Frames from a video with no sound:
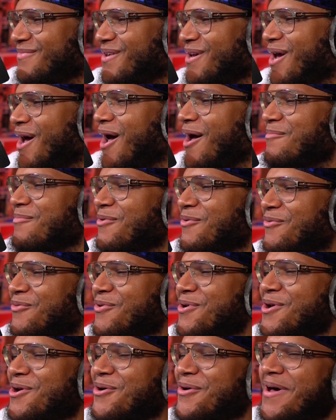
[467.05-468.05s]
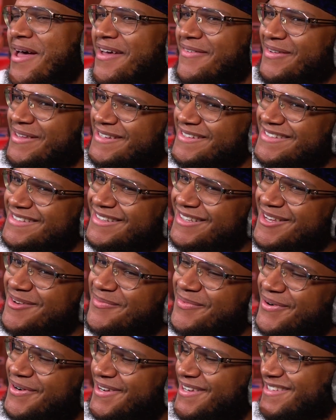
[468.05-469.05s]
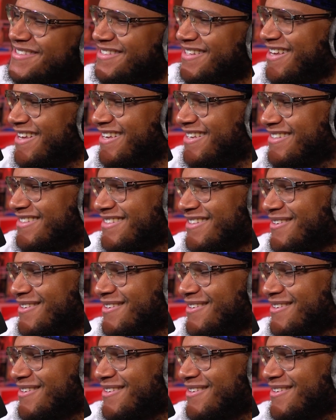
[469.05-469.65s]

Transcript: I'm a real heavy sleeper, he says.